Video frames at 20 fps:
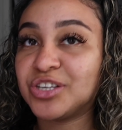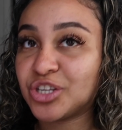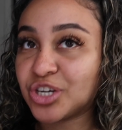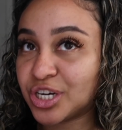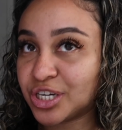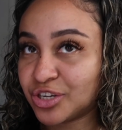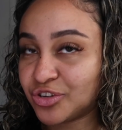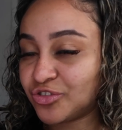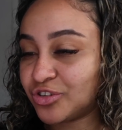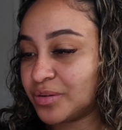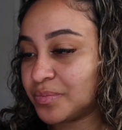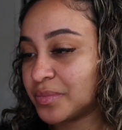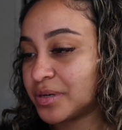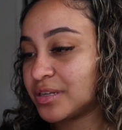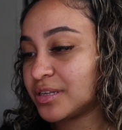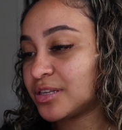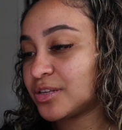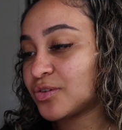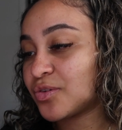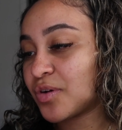started
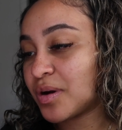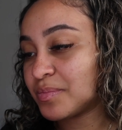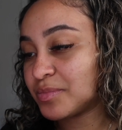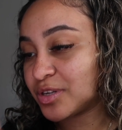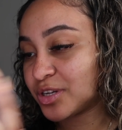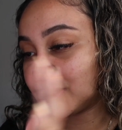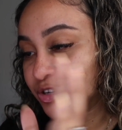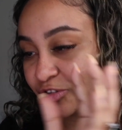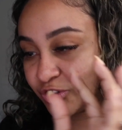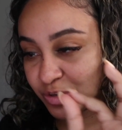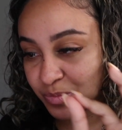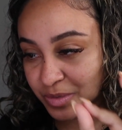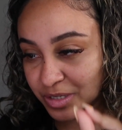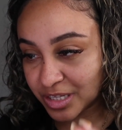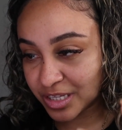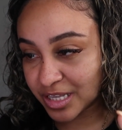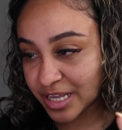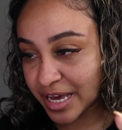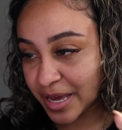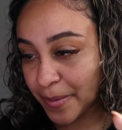treatment. So I'm starting
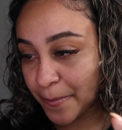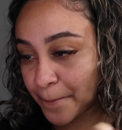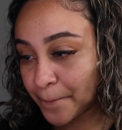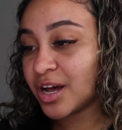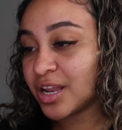treatment today.